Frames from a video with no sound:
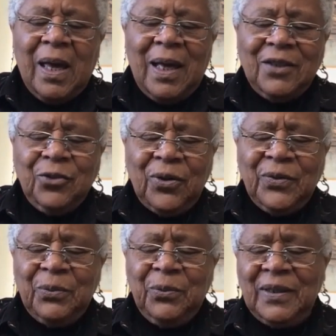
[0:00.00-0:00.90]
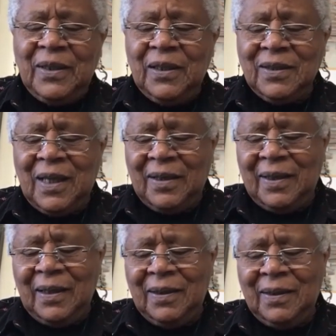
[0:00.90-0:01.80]
I drove them crazy because I
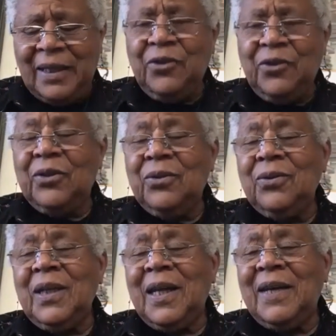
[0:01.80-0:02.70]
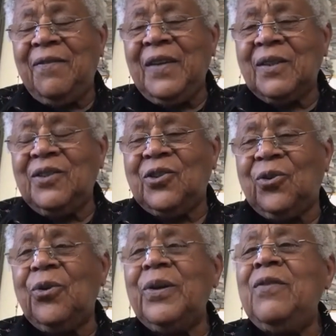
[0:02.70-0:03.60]
think they knew that I felt
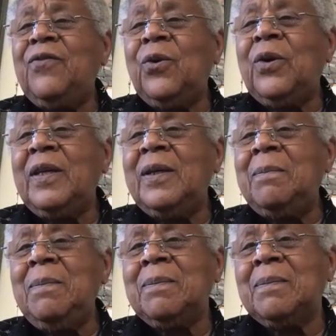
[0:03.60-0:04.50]
sorry for them.